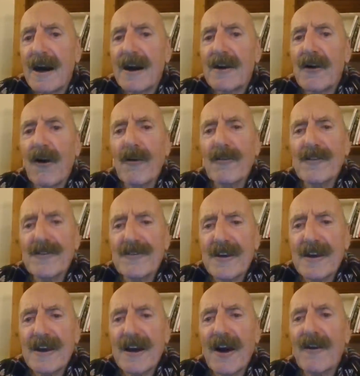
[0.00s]
I
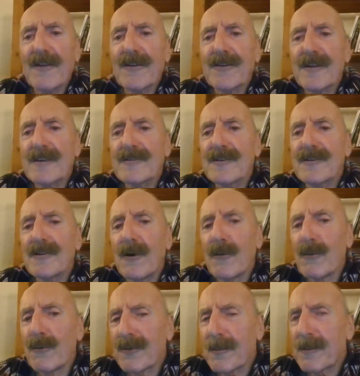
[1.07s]
honestly can't think that
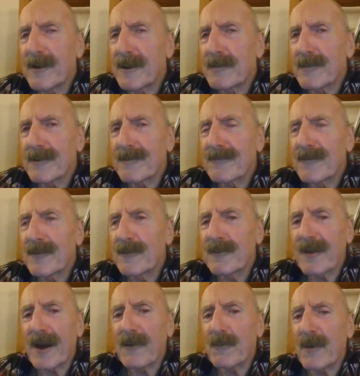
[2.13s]
all the people who feel
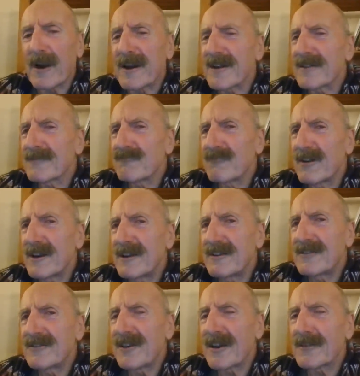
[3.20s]
that way are
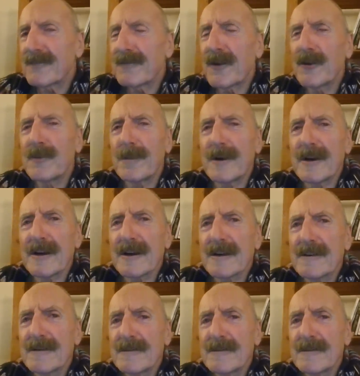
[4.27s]
really xenophobic.